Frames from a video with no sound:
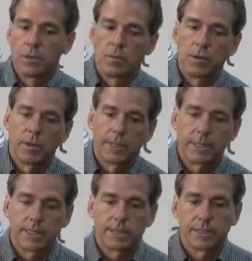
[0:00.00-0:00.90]
Well,
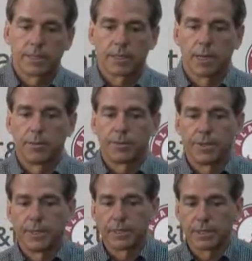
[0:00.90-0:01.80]
I think a couple
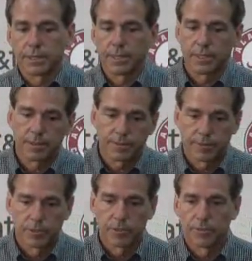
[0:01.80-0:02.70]
things. I think,
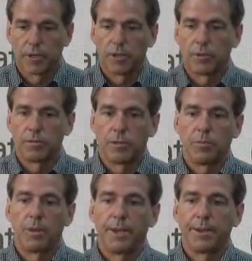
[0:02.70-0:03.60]
first of all, the
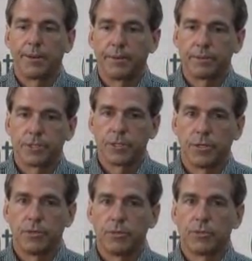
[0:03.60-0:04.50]
player
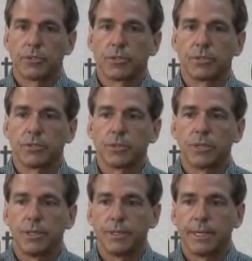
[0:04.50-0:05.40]
shows
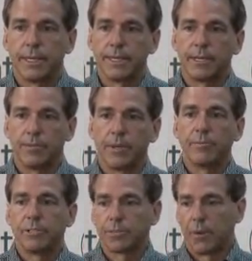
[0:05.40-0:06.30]
that he can be
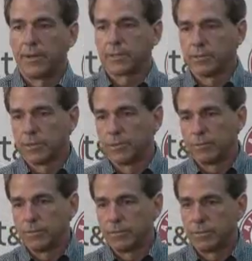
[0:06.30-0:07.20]
responsible
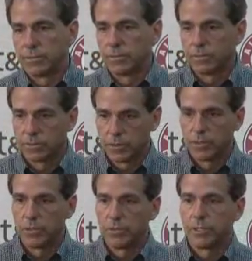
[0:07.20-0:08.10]
to
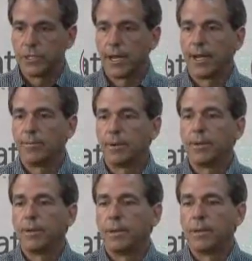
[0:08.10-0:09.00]
do a job
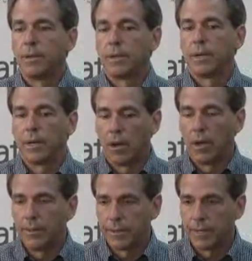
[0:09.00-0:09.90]

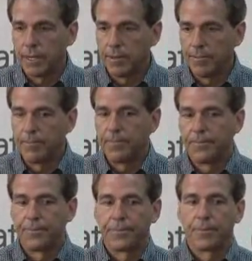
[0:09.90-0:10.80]
on the team
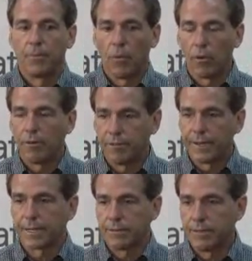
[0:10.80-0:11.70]
more
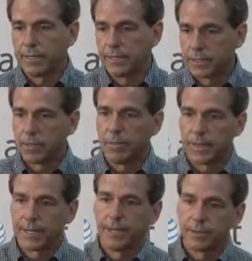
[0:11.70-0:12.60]
effectively than
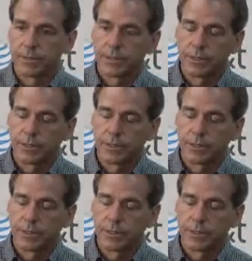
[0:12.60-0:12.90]
somebody else.